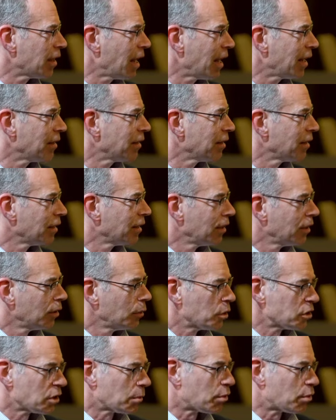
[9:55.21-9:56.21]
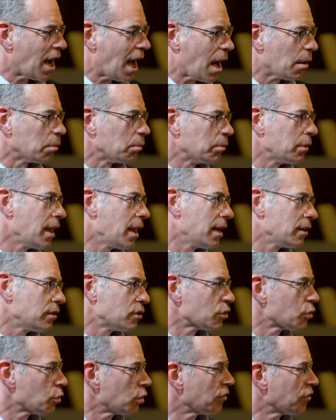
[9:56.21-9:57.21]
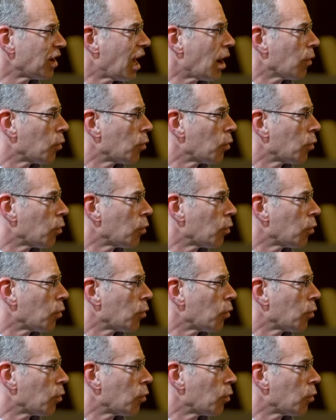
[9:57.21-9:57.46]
that was a problem and then just sort of got